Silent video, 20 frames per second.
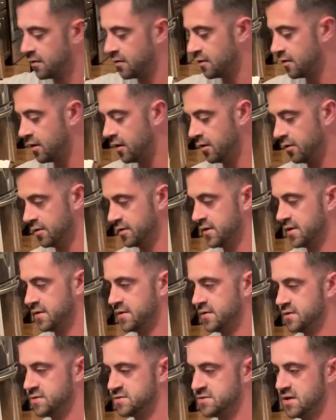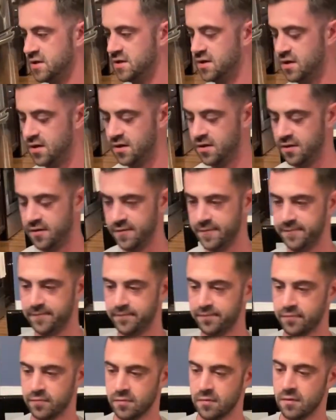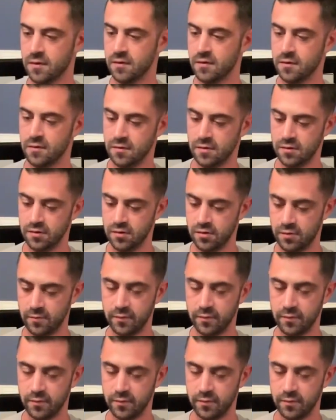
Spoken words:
Oh, and then there's a little